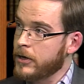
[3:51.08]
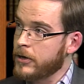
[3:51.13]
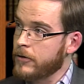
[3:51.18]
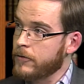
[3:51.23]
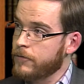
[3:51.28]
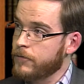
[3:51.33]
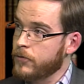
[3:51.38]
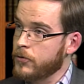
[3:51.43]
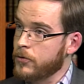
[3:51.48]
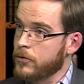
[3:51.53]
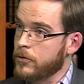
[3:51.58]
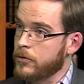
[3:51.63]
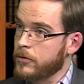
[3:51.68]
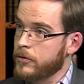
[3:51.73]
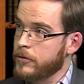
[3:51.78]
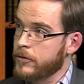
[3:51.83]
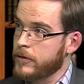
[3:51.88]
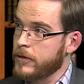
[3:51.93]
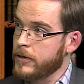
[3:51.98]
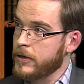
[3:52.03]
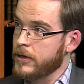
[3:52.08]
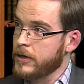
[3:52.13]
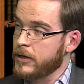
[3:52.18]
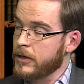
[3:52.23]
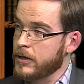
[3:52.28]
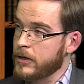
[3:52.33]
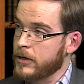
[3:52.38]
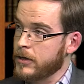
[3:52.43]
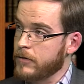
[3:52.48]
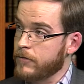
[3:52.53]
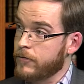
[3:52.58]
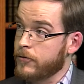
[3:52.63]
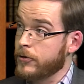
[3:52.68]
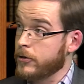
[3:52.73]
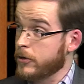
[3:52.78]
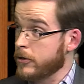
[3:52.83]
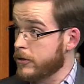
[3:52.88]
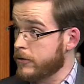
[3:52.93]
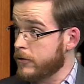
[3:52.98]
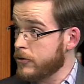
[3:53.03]
for the
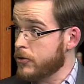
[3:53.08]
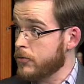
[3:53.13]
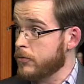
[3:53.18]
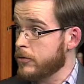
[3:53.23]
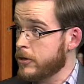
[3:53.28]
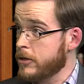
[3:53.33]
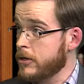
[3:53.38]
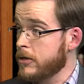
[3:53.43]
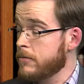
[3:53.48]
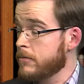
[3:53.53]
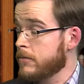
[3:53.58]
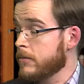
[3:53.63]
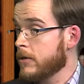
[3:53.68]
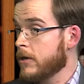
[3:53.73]
constituency.